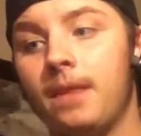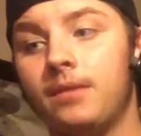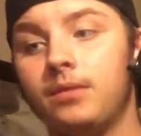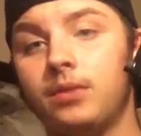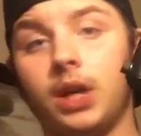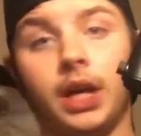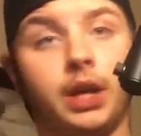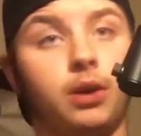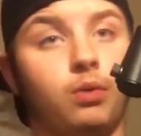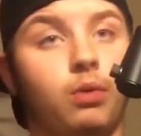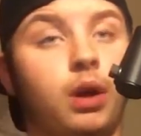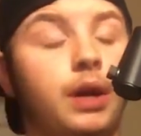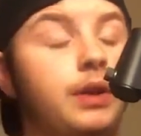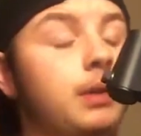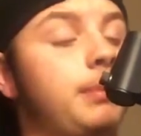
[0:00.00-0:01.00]
Not gonna
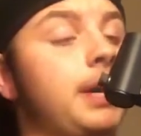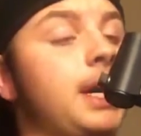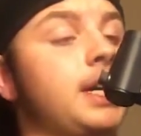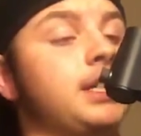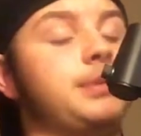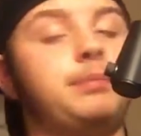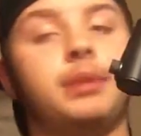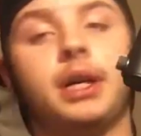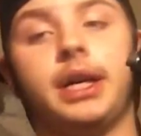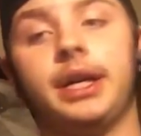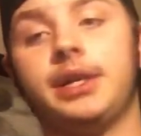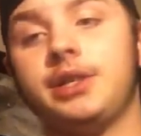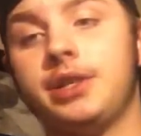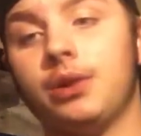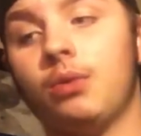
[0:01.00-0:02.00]
run the best, but it
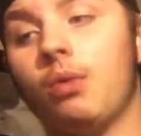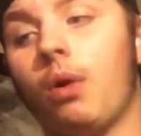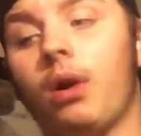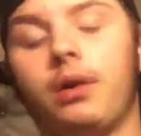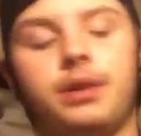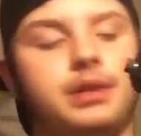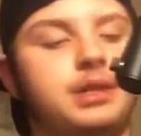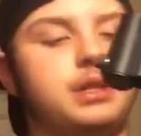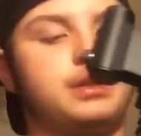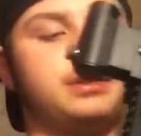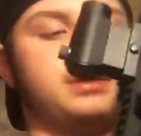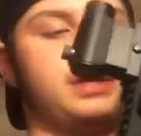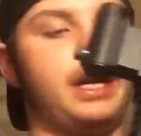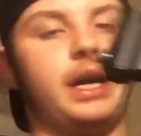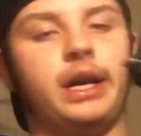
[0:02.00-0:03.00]
still works.
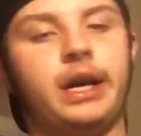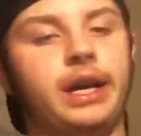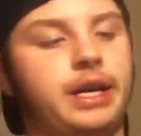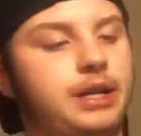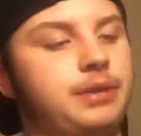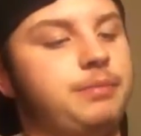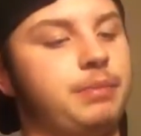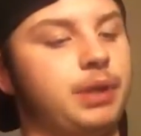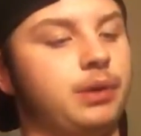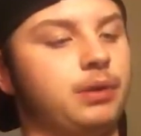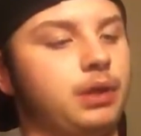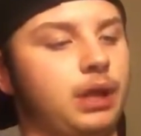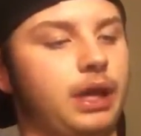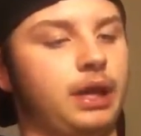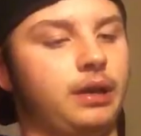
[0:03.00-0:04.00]
AK is built
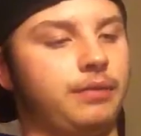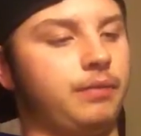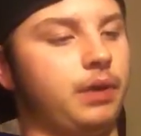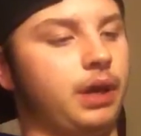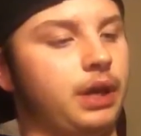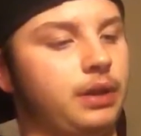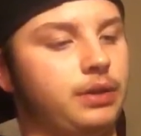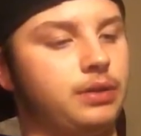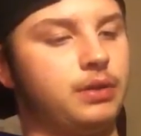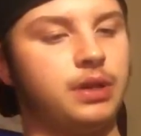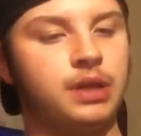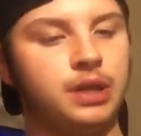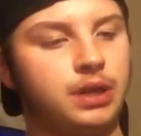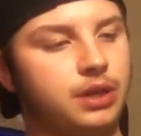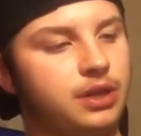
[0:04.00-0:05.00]
like a freaking
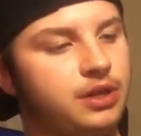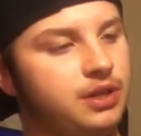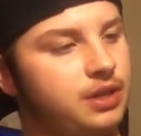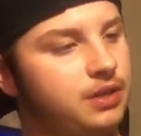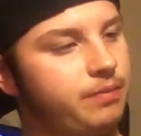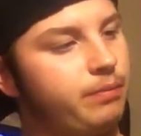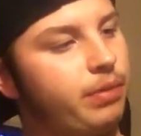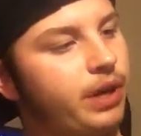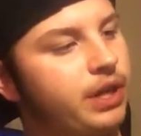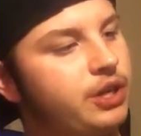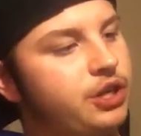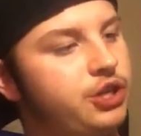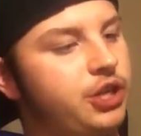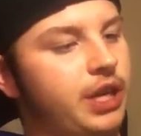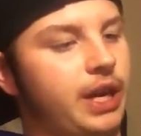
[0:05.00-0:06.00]
brick
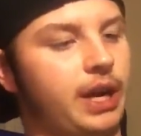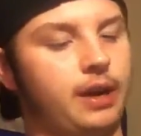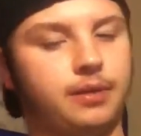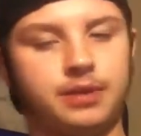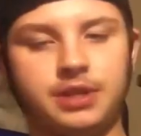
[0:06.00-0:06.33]
shithouse.